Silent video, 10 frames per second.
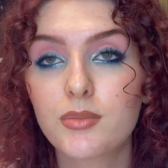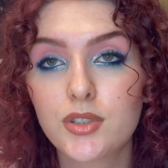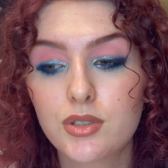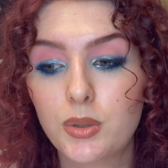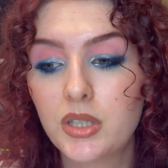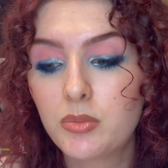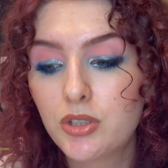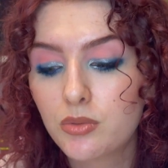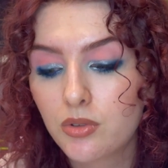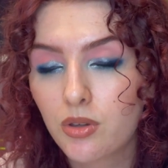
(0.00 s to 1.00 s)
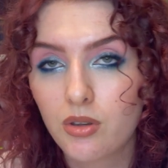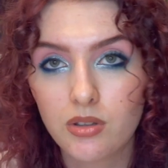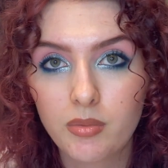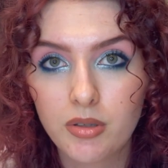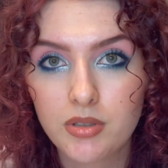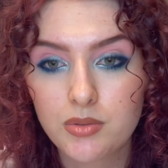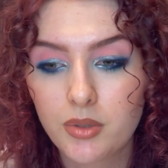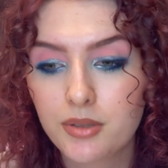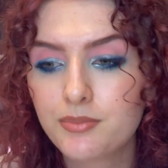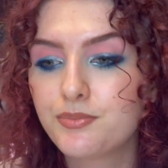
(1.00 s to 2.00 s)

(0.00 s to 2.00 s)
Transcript: So let me know what you thought about this one.